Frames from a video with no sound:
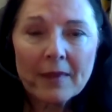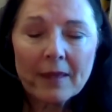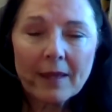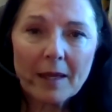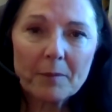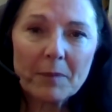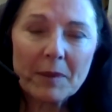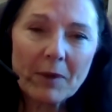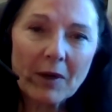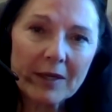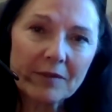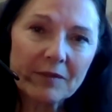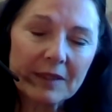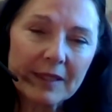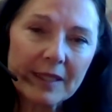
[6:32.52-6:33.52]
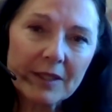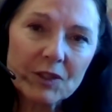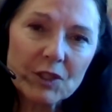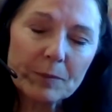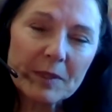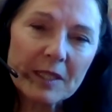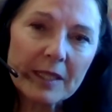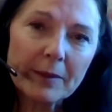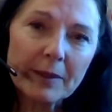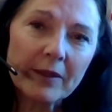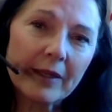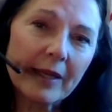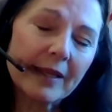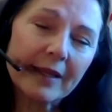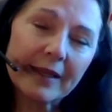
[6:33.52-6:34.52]
and be part of a leadership dinner
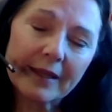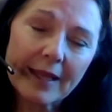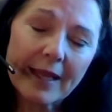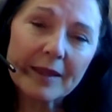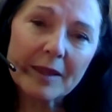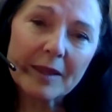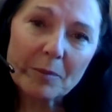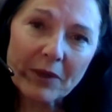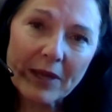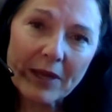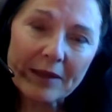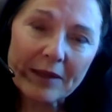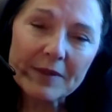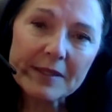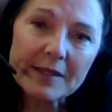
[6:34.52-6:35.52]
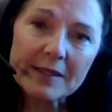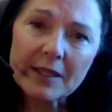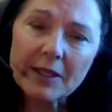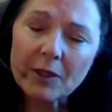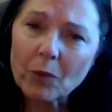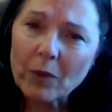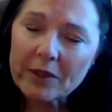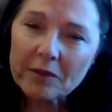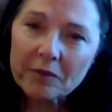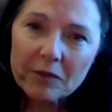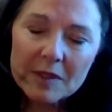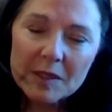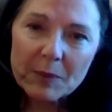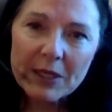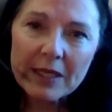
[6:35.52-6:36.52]
and the breakfast, hear wonderful
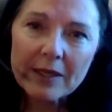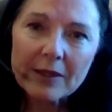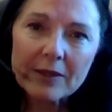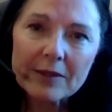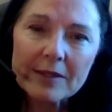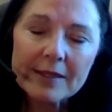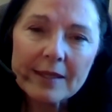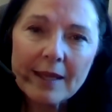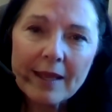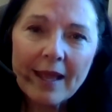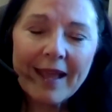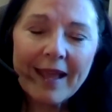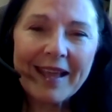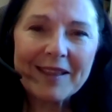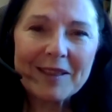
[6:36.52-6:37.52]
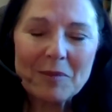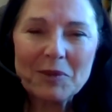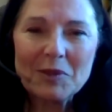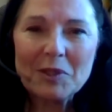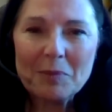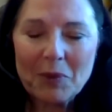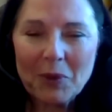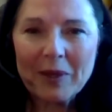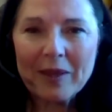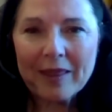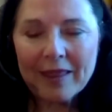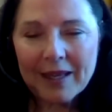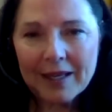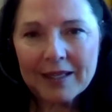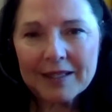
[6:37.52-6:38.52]
speakers. And the most important
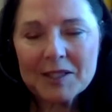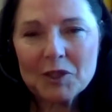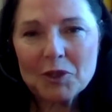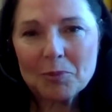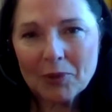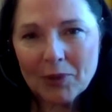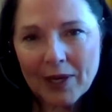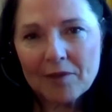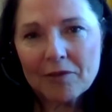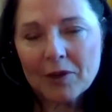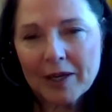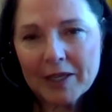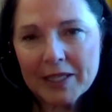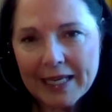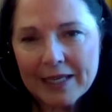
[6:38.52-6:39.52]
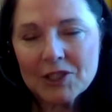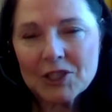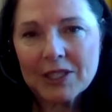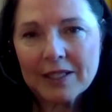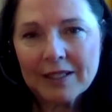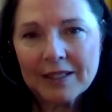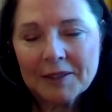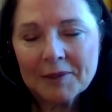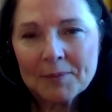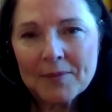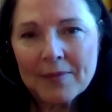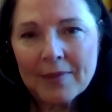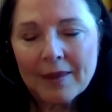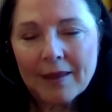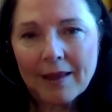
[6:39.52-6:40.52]
thing is to pray for our nation.
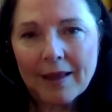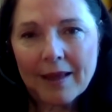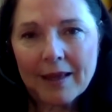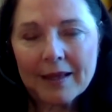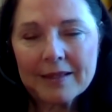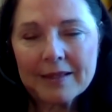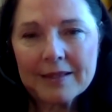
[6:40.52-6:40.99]
And